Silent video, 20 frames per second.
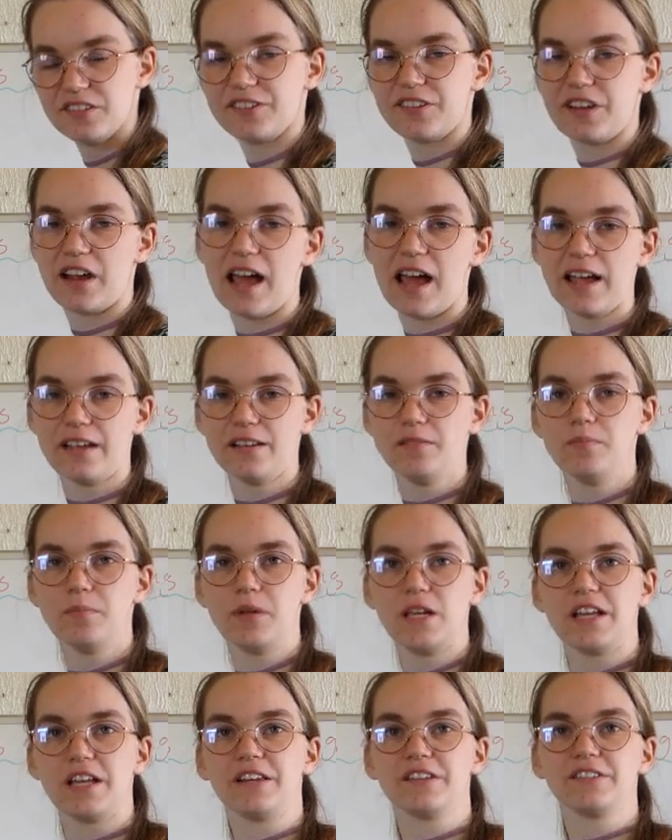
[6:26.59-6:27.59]
Slang
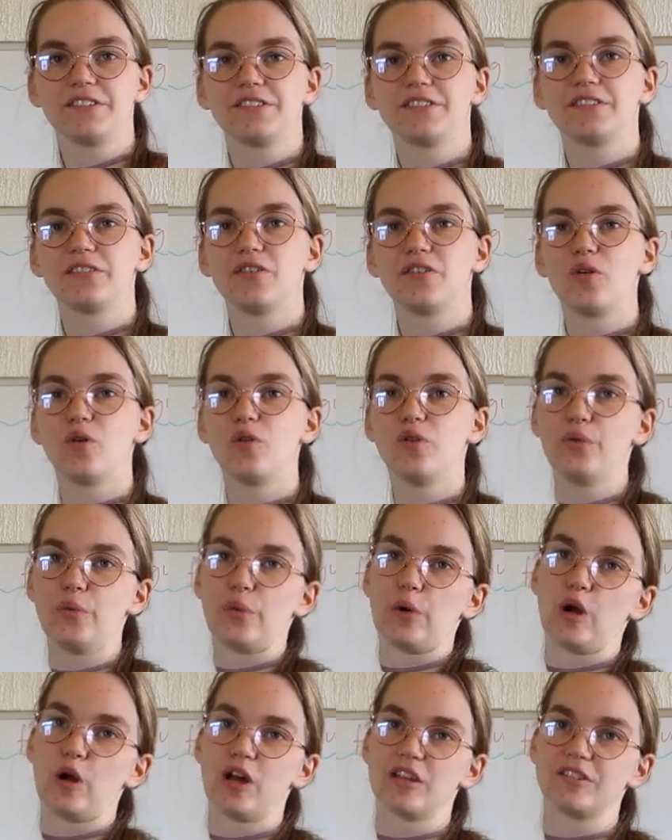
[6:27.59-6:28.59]
means all the
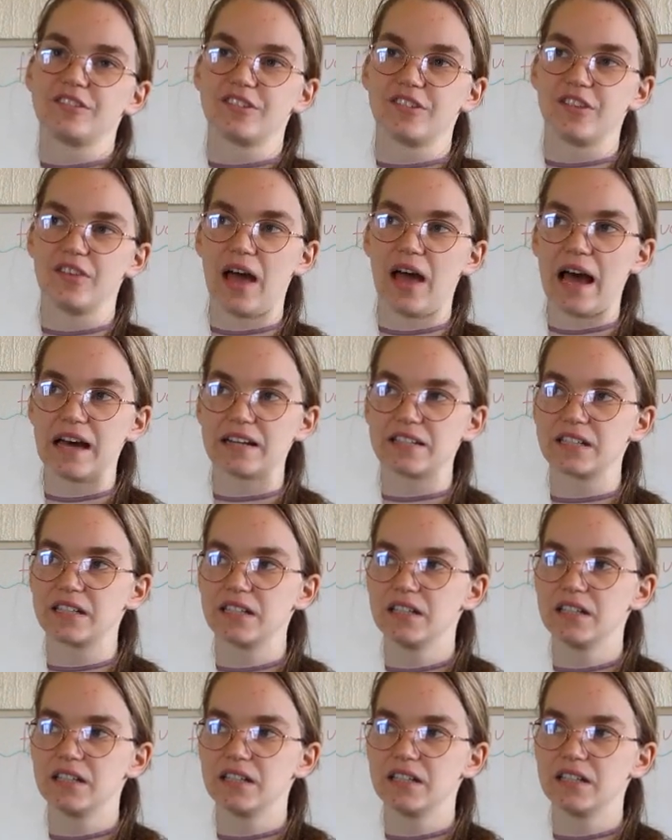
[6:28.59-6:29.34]
words that